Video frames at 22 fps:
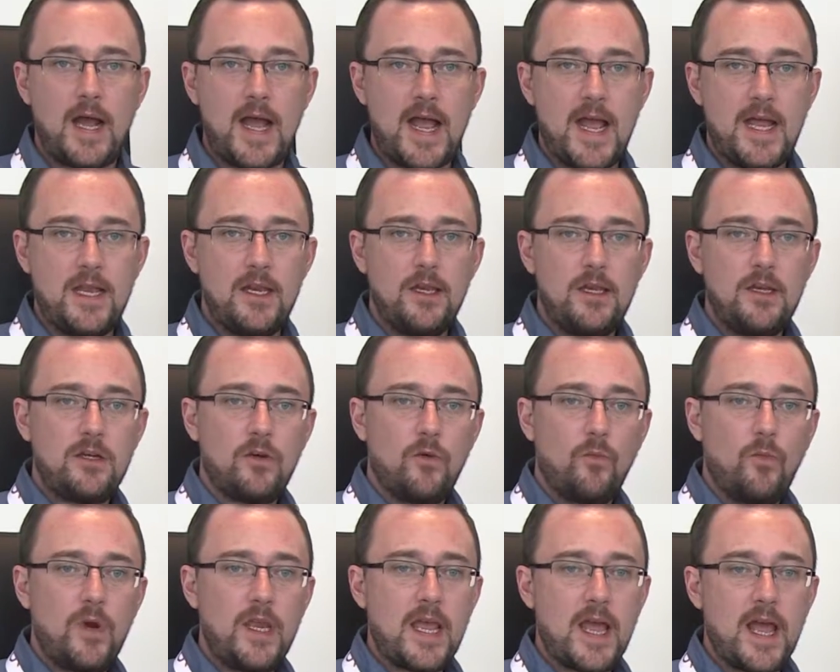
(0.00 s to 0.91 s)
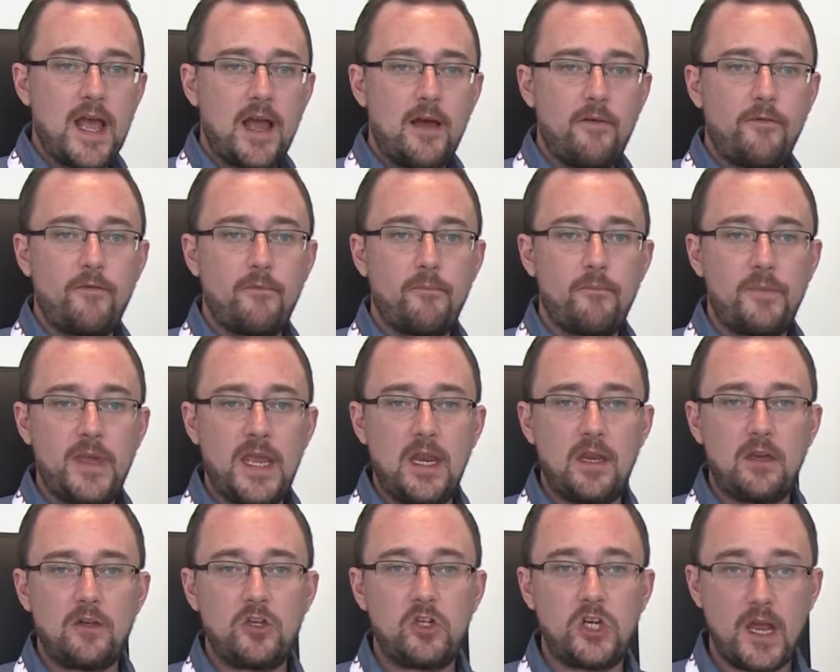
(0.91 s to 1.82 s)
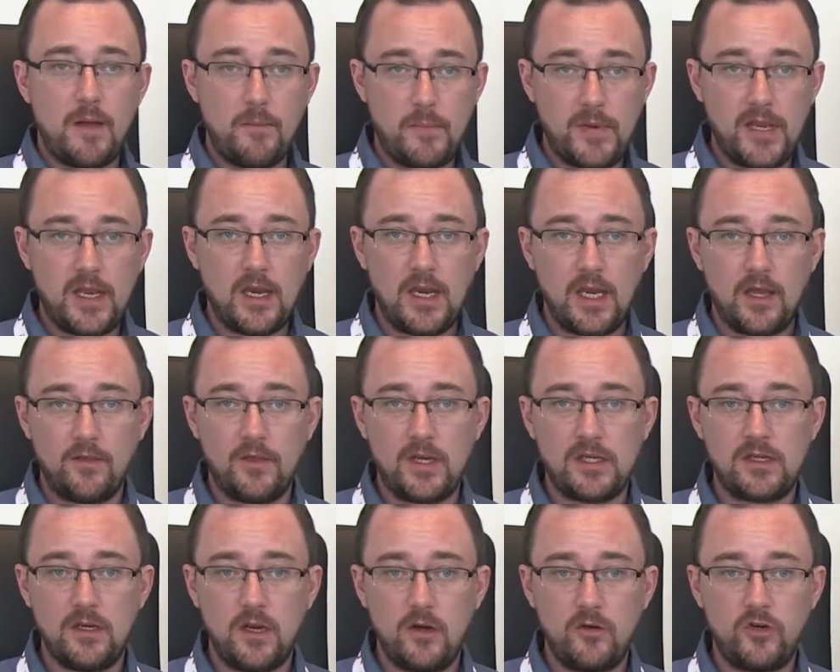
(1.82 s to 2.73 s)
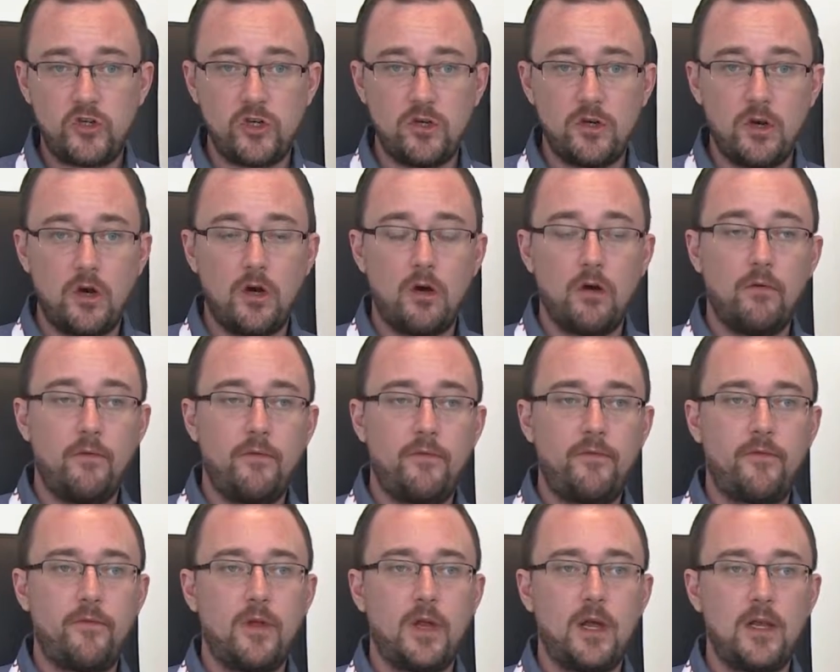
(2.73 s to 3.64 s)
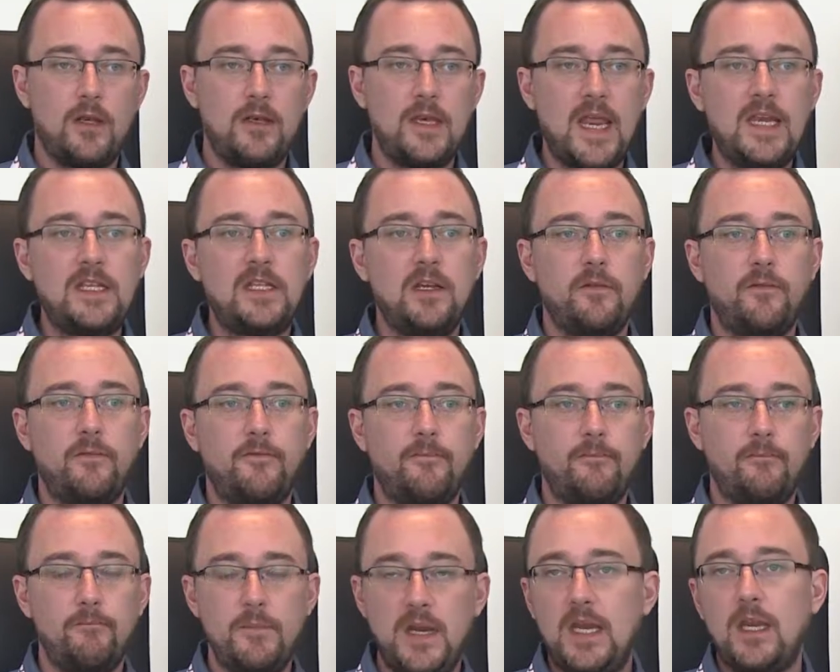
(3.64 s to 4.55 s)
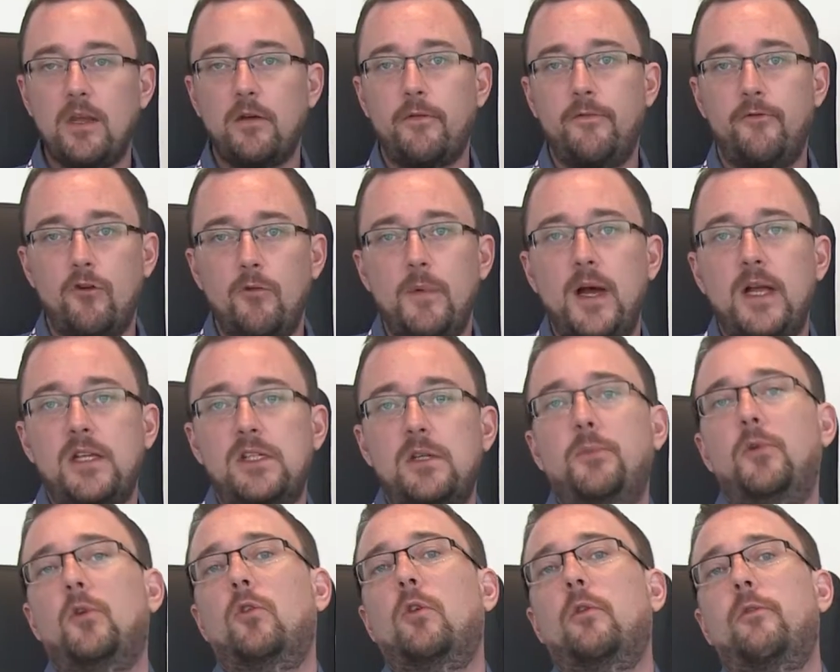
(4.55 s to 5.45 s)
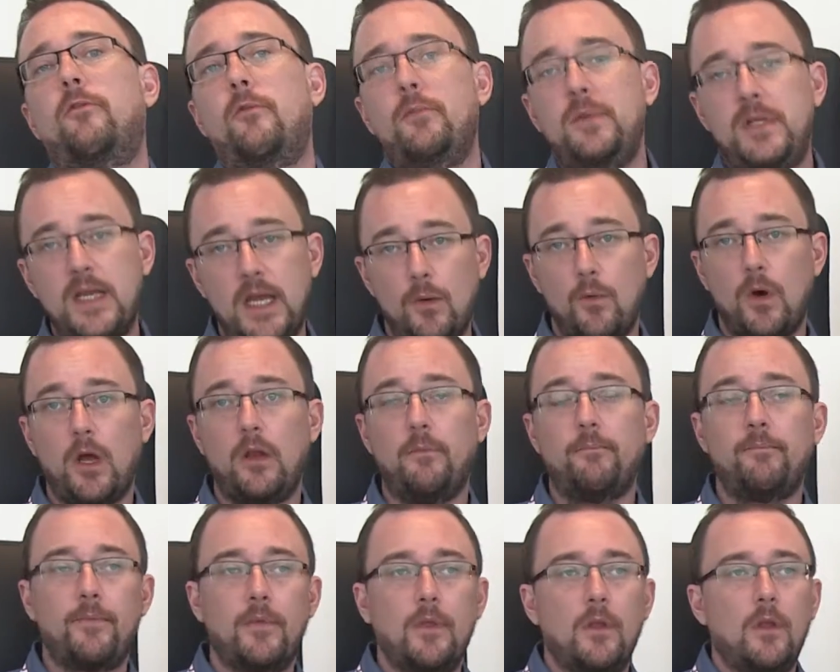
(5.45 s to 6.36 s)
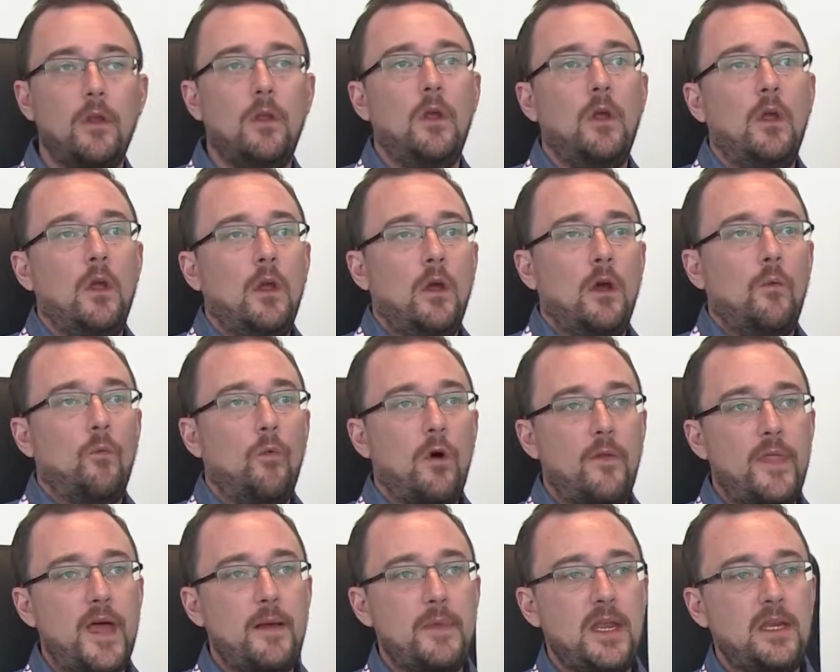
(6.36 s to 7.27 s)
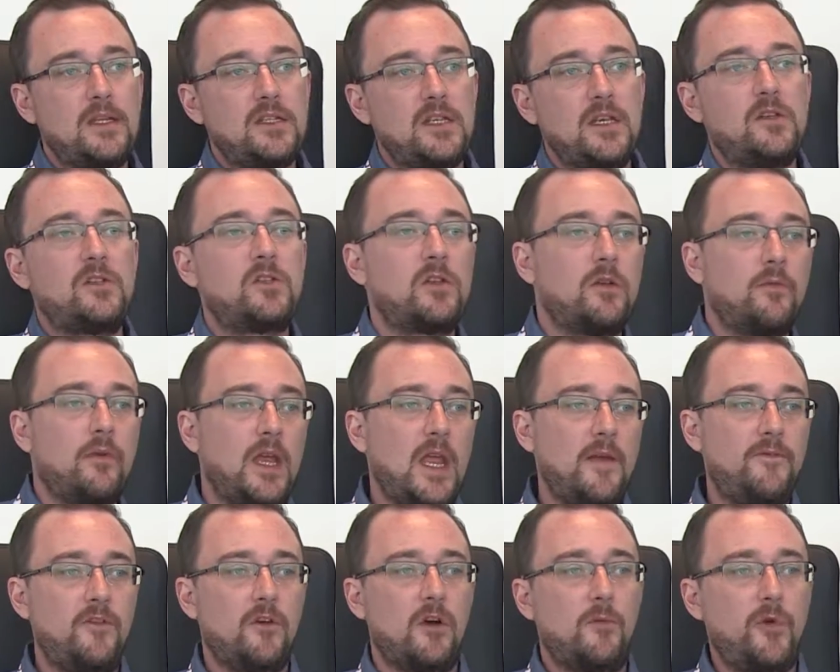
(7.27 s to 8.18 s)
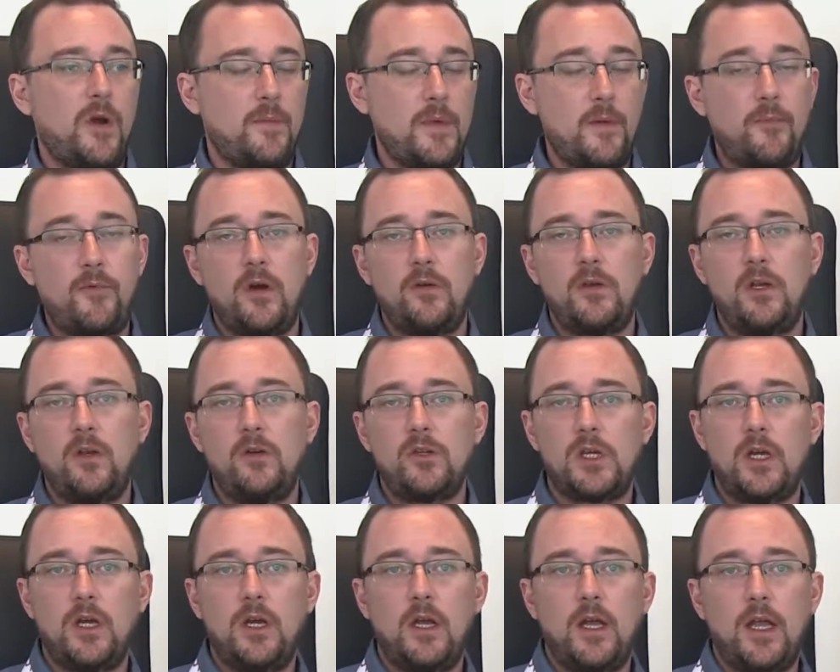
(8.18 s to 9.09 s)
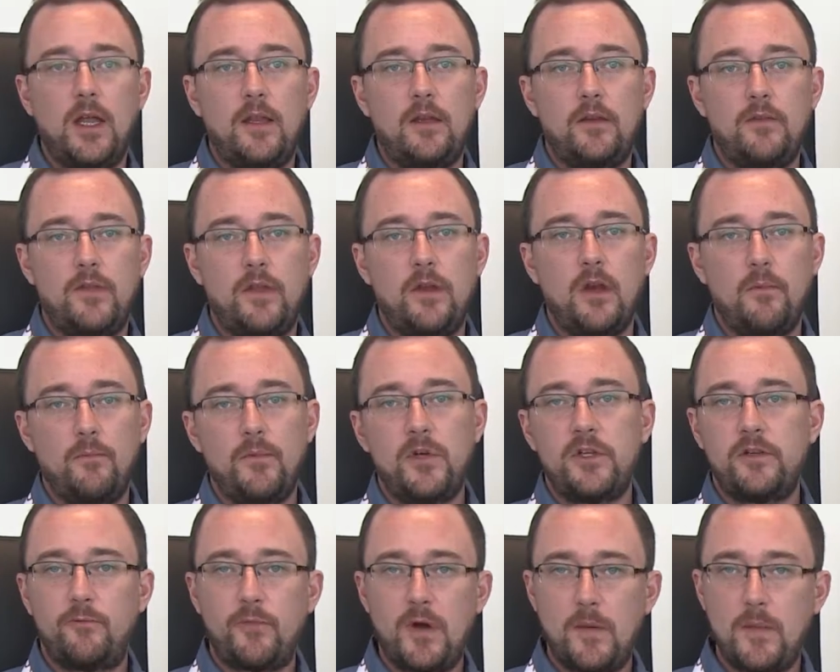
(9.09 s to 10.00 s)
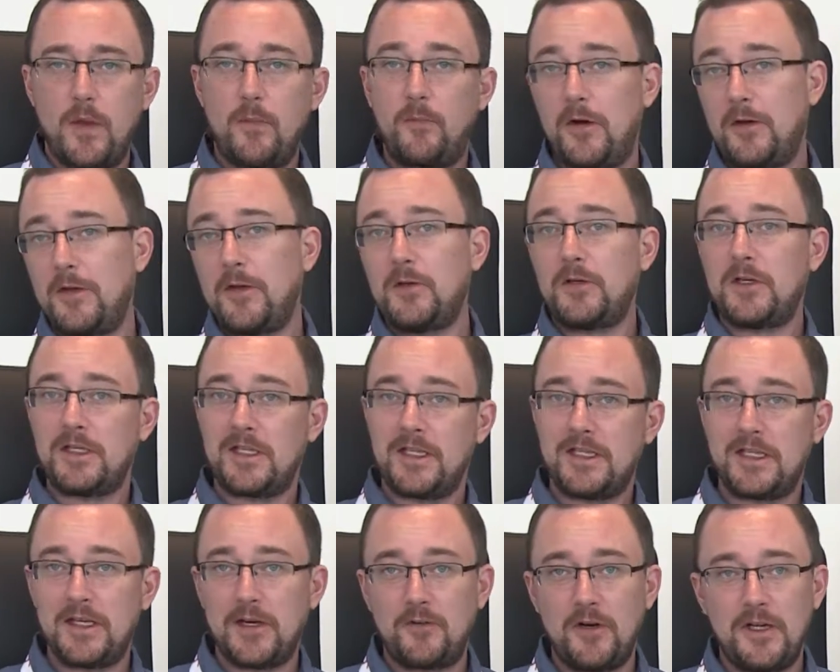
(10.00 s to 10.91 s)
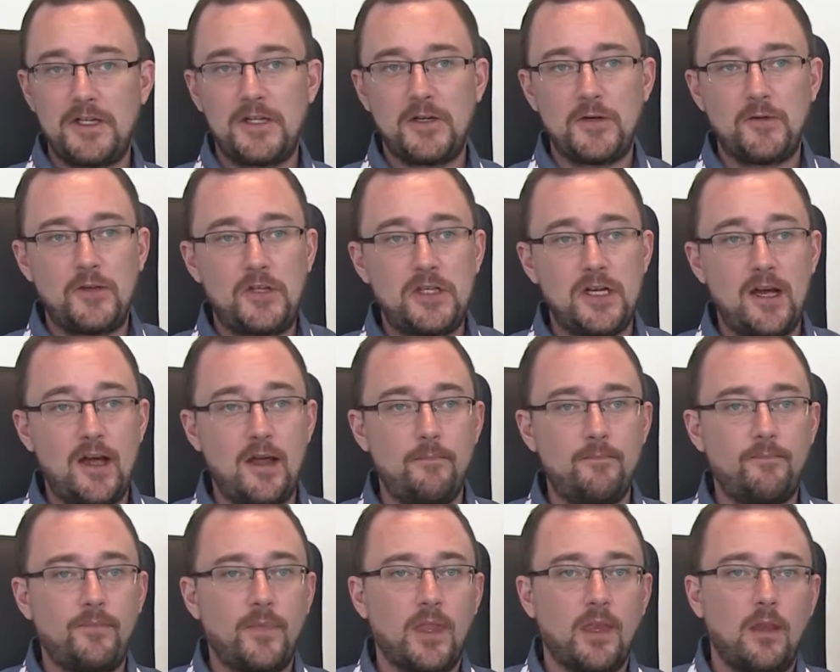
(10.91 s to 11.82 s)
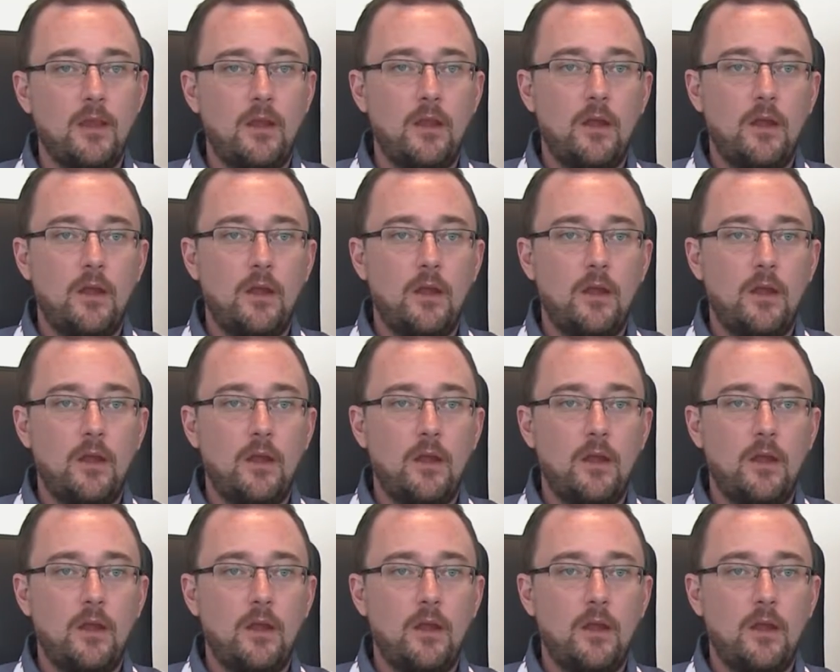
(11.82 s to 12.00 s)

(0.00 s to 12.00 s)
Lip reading: and we have been championing this notion of native media format support from day one. What that means is, if you're a Premiere Pro user, and the numbers of Premiere Pro users is increasing all the time,